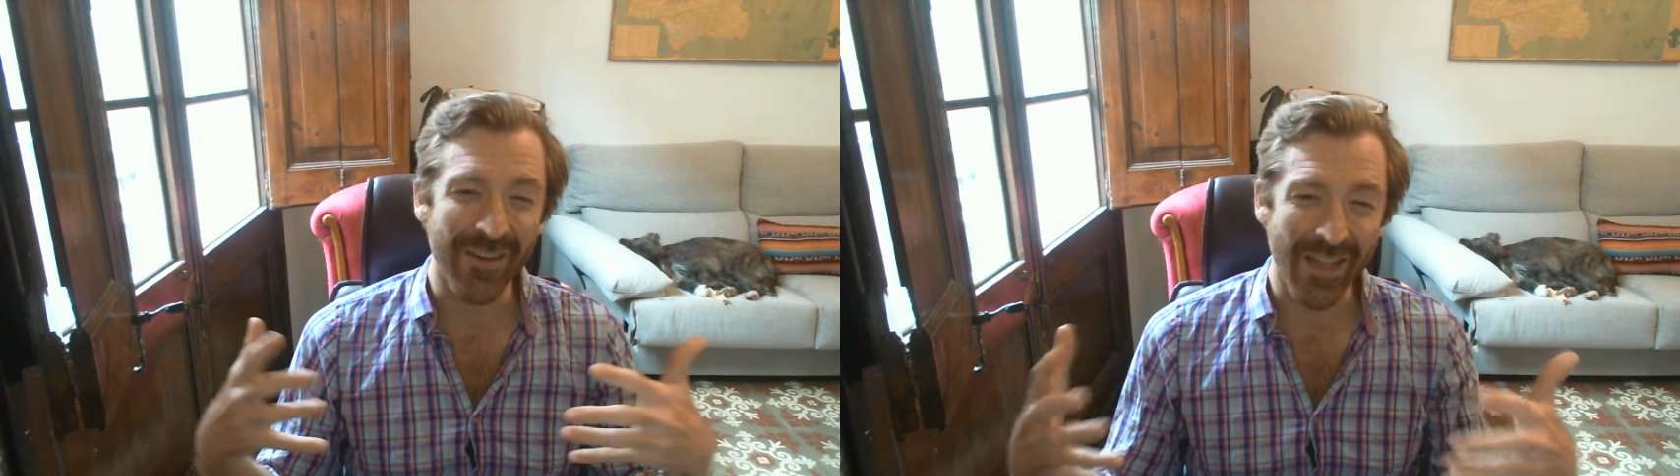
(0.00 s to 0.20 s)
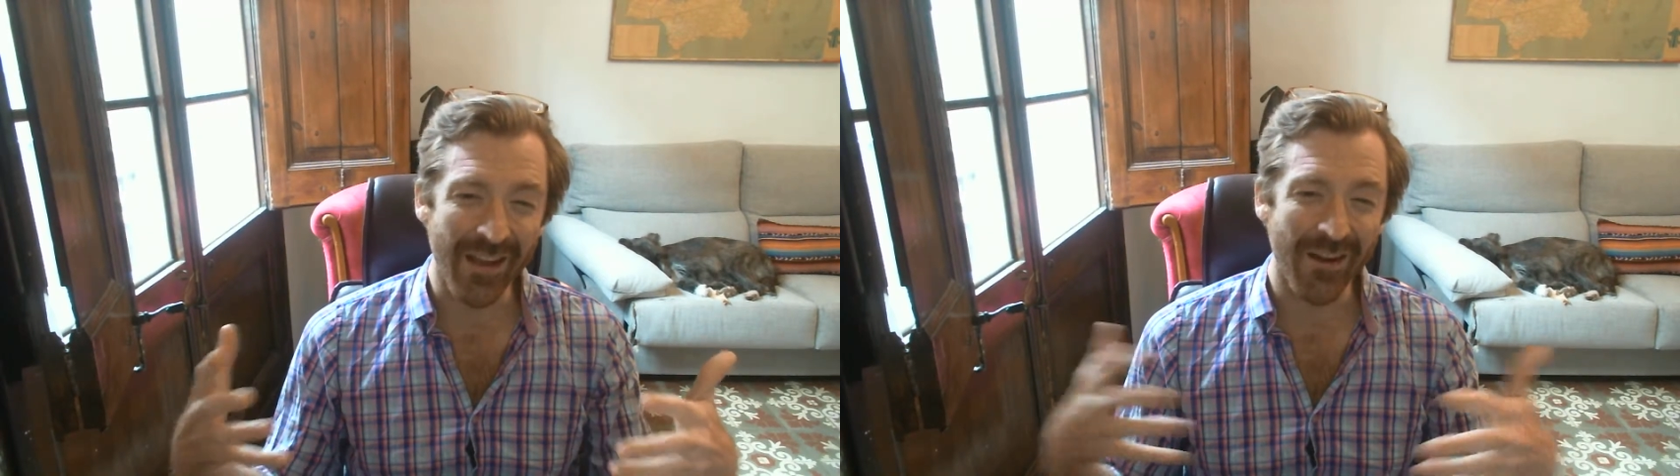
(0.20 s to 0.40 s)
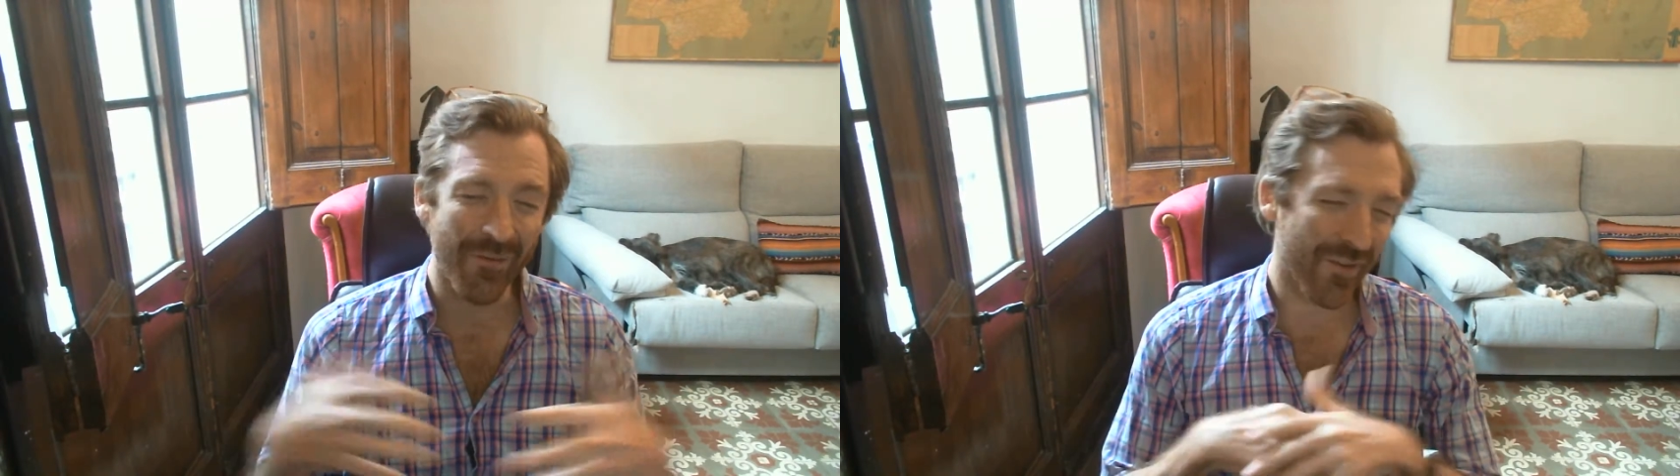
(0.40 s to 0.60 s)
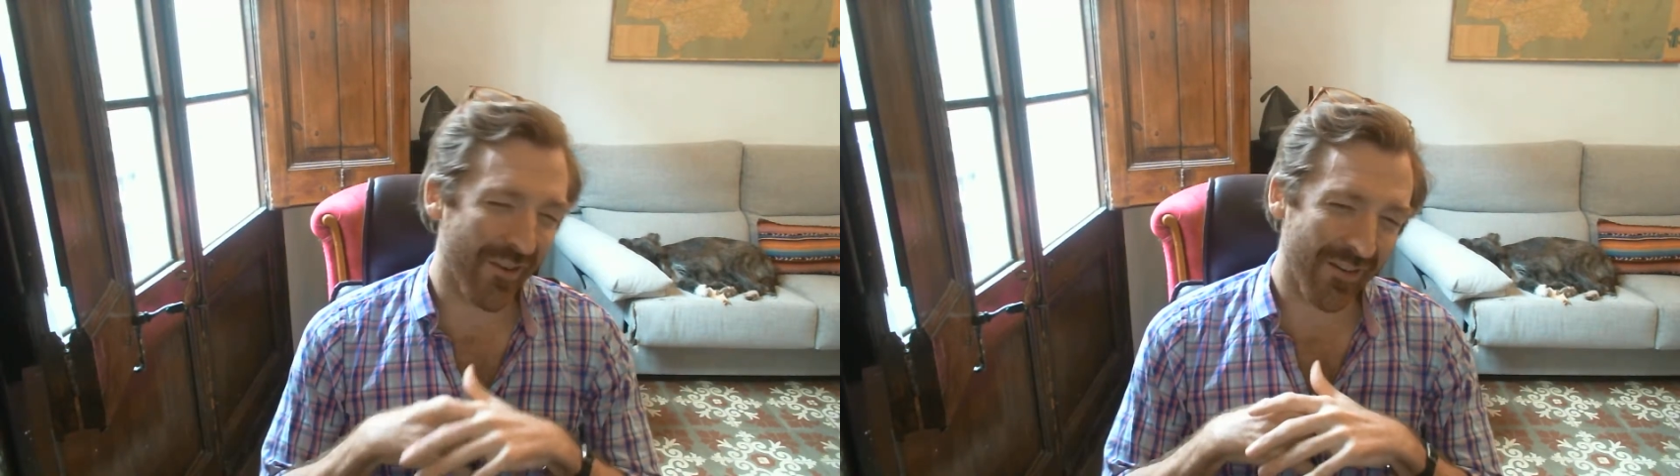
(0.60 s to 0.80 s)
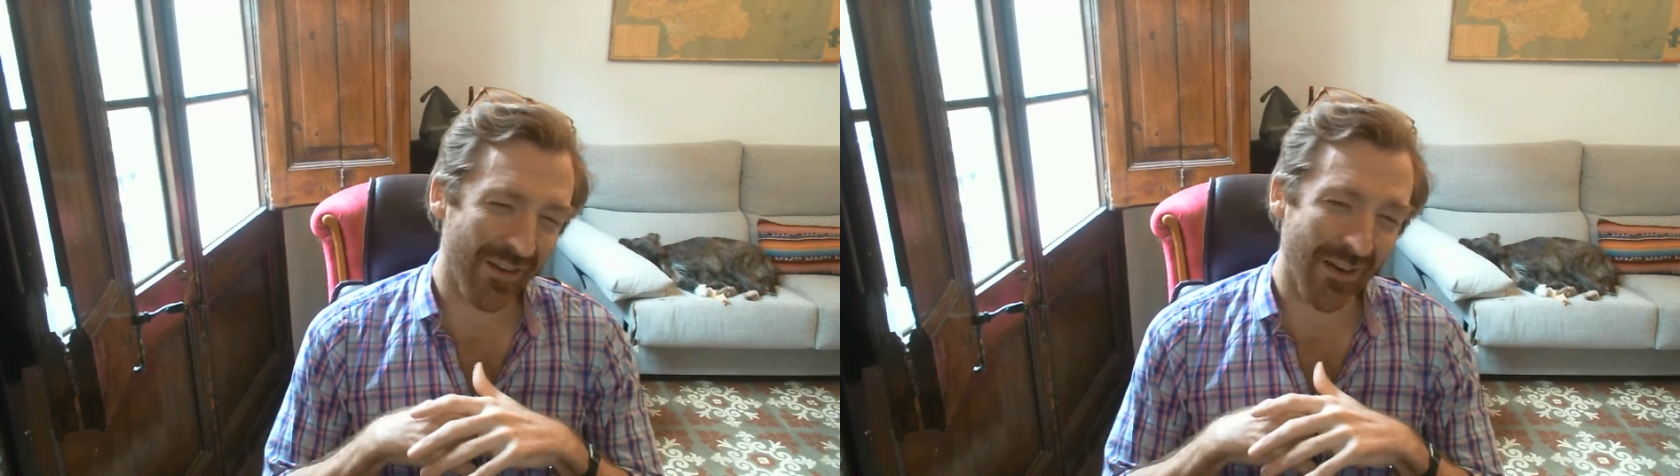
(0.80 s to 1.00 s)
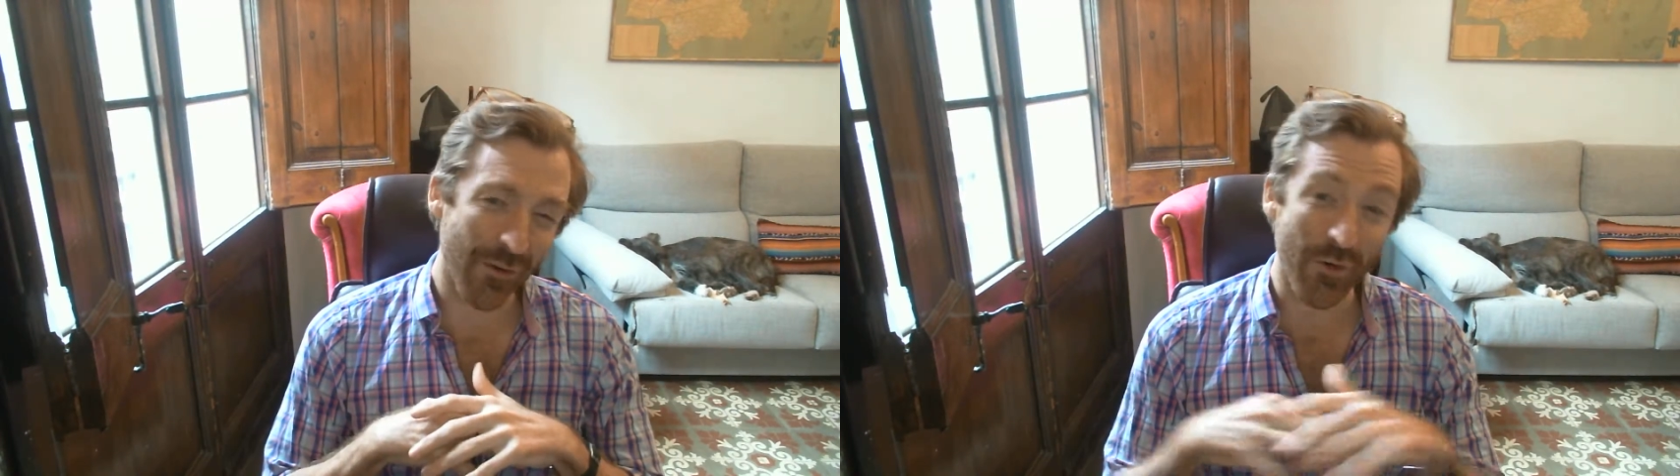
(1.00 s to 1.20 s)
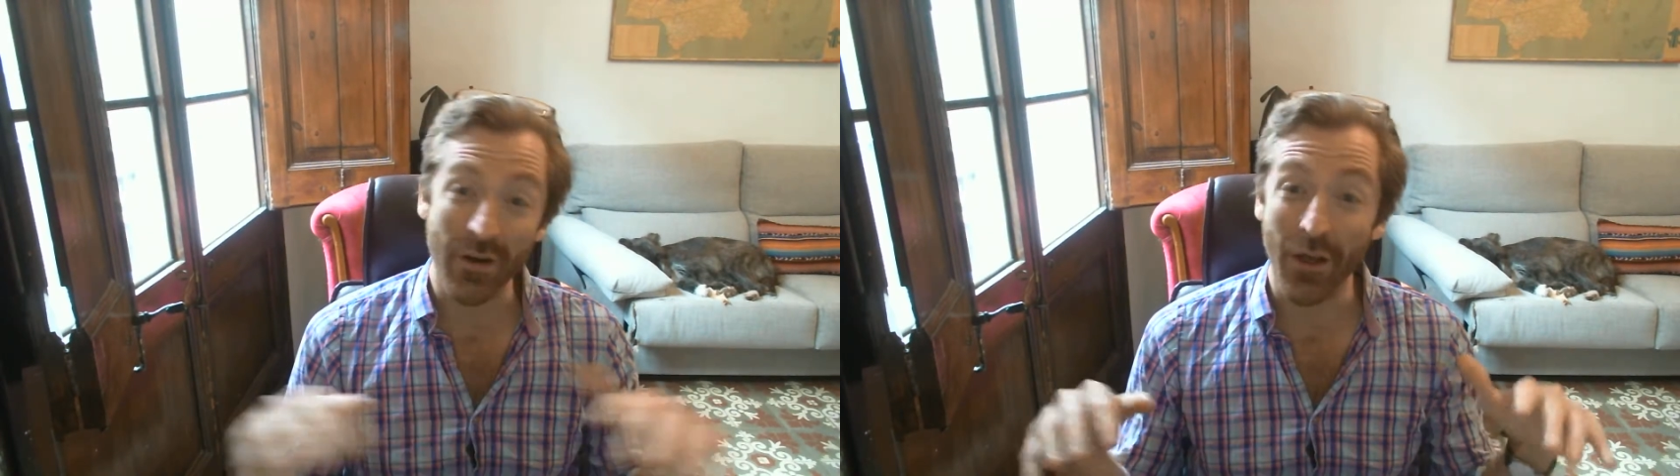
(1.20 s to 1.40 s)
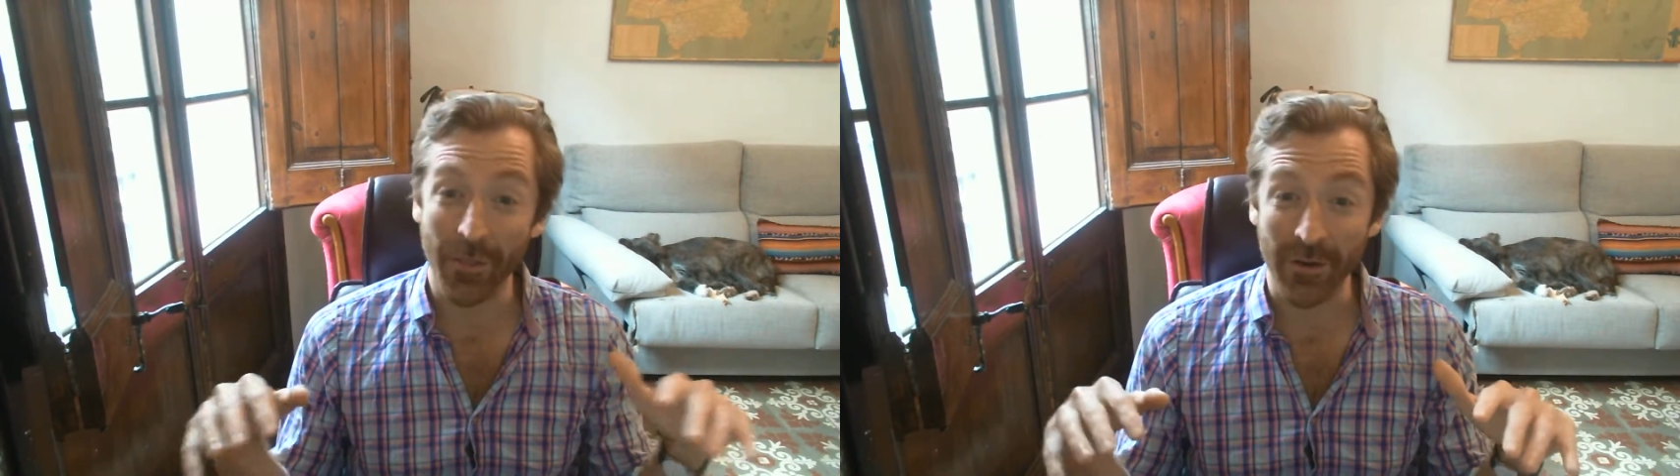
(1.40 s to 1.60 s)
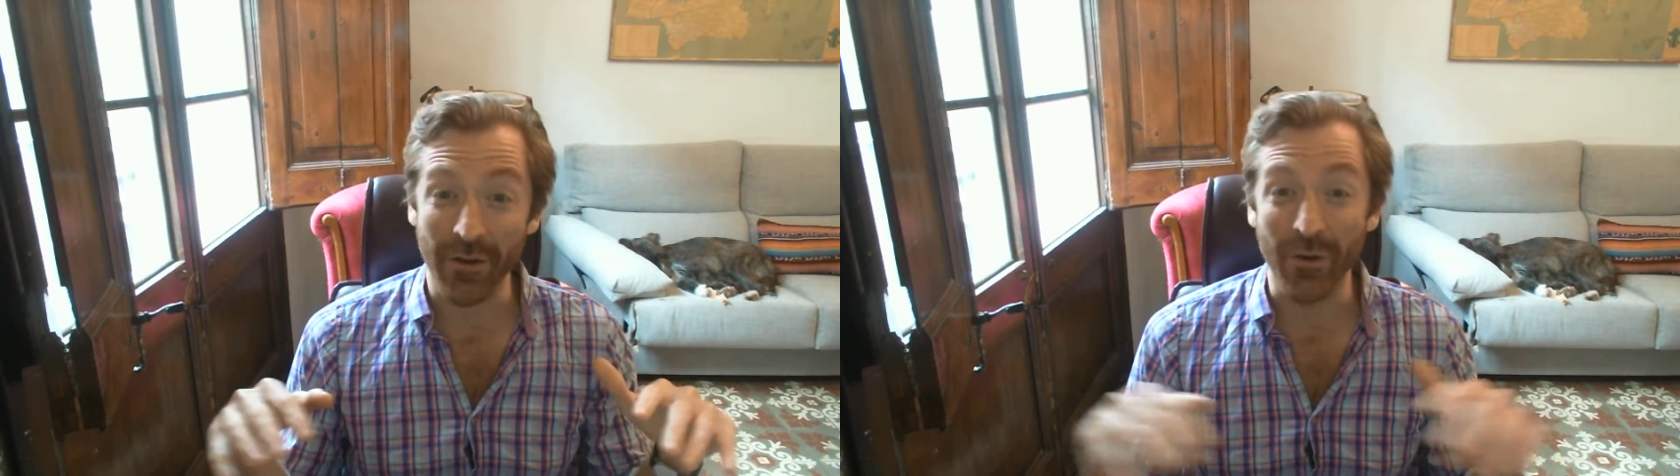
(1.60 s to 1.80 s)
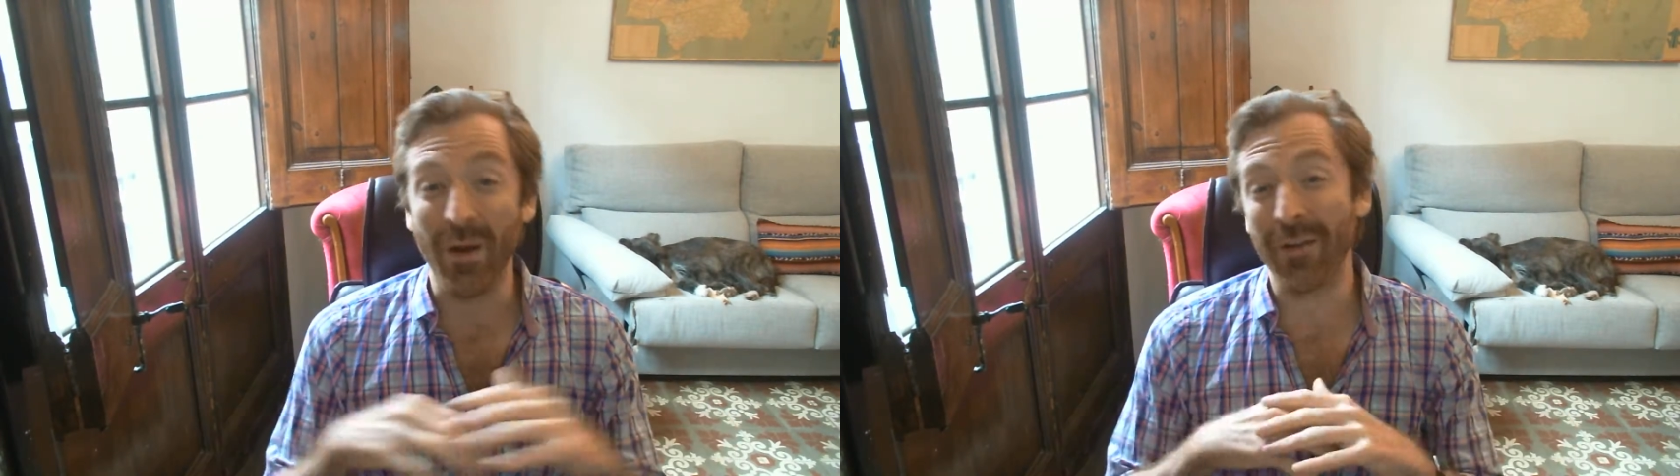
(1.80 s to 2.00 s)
in that conversation, I heard nothing new.